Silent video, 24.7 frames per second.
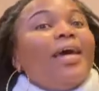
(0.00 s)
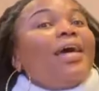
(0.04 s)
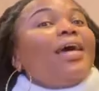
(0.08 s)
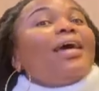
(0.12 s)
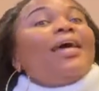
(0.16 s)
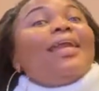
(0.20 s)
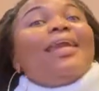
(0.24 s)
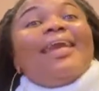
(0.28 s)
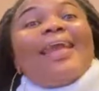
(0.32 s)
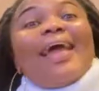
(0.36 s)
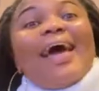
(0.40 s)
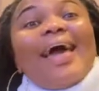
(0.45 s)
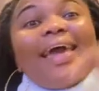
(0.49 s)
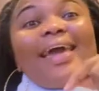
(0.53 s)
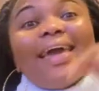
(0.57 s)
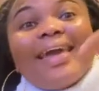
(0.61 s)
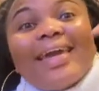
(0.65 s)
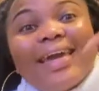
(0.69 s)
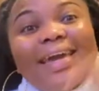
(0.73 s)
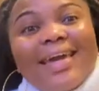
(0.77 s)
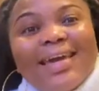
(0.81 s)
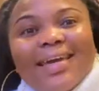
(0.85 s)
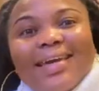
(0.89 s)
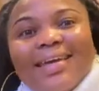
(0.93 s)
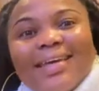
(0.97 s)
Like,
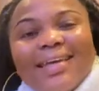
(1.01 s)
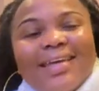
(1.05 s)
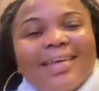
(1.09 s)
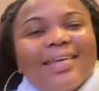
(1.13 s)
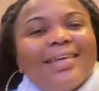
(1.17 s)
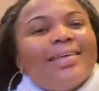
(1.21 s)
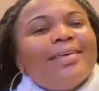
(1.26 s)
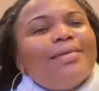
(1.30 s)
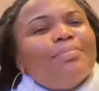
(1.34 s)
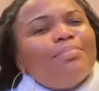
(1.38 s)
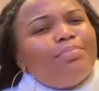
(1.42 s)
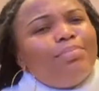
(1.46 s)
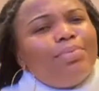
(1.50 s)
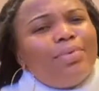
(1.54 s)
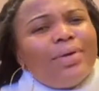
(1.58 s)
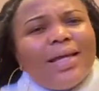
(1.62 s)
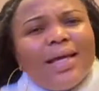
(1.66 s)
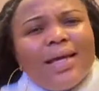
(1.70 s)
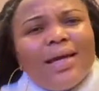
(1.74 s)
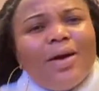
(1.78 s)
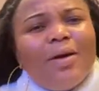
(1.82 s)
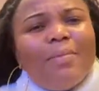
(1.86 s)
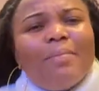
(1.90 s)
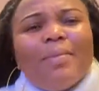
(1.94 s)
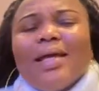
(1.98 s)
put a
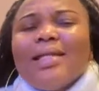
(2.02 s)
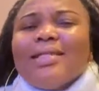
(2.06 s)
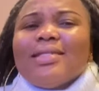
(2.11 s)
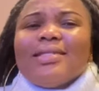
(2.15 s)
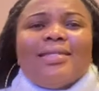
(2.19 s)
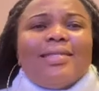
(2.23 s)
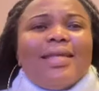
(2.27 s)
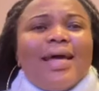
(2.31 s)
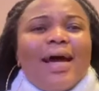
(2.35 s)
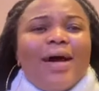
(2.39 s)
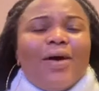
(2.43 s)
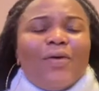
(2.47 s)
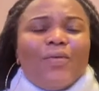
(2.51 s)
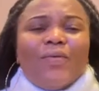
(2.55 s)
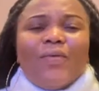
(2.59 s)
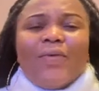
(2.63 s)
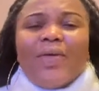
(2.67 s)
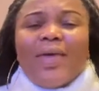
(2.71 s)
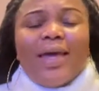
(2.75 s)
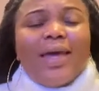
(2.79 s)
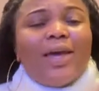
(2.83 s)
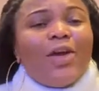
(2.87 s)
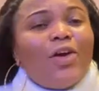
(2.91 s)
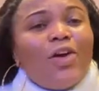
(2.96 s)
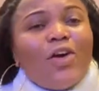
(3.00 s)
comment down,
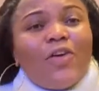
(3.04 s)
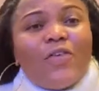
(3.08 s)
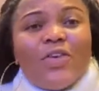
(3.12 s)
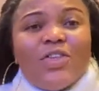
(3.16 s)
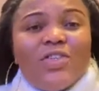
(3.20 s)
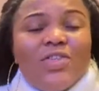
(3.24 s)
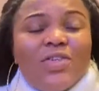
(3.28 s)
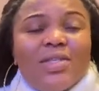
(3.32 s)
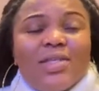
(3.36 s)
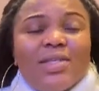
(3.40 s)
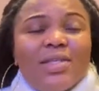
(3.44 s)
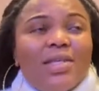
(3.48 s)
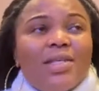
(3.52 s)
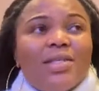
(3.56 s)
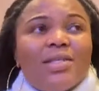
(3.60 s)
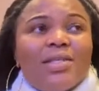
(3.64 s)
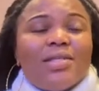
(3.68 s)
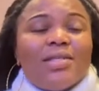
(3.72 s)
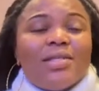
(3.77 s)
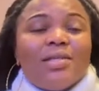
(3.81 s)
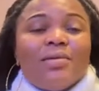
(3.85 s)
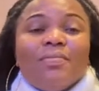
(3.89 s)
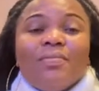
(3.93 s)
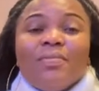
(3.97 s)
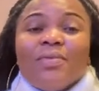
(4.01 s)
encourage a sis,
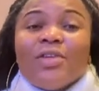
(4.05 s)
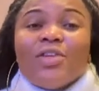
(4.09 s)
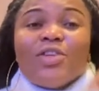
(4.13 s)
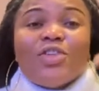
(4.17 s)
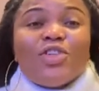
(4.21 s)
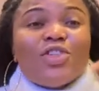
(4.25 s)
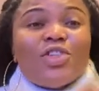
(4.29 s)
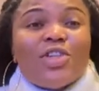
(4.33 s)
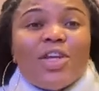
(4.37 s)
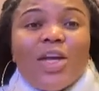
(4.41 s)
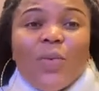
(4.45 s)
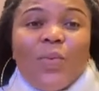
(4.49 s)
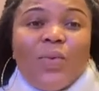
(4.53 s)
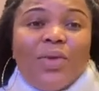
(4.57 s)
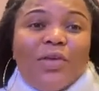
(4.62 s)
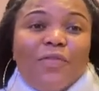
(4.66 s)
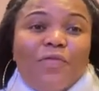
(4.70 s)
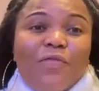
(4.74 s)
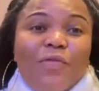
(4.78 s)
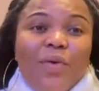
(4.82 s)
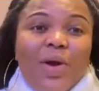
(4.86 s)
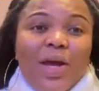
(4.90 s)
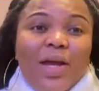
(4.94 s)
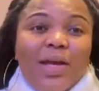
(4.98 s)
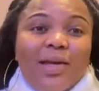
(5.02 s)
share with a
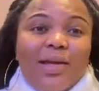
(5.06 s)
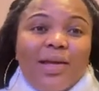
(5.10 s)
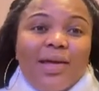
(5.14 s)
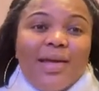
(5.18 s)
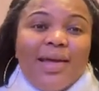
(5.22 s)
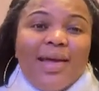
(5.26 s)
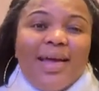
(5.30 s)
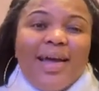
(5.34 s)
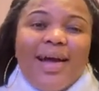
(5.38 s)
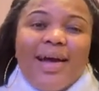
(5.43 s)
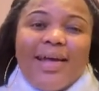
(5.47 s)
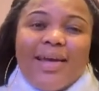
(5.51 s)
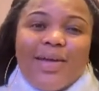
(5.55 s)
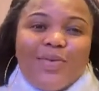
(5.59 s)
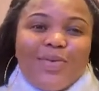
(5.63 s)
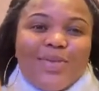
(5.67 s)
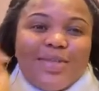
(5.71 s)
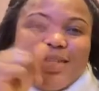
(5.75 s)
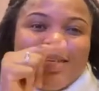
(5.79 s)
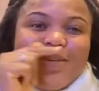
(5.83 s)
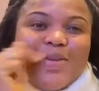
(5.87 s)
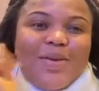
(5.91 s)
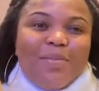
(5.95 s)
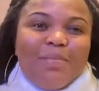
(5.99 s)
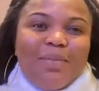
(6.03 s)
friend, and I'll see
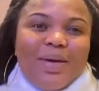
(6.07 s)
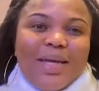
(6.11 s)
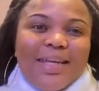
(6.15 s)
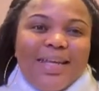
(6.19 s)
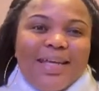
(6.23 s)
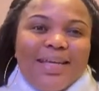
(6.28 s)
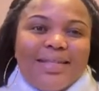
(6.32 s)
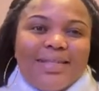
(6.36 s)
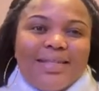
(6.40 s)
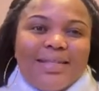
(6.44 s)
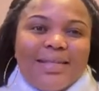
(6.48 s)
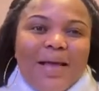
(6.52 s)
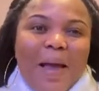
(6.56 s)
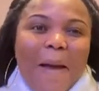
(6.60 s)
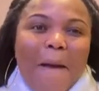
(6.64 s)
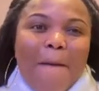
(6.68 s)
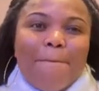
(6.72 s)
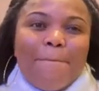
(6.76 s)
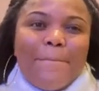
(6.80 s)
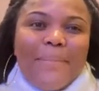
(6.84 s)
you in my next. Bye.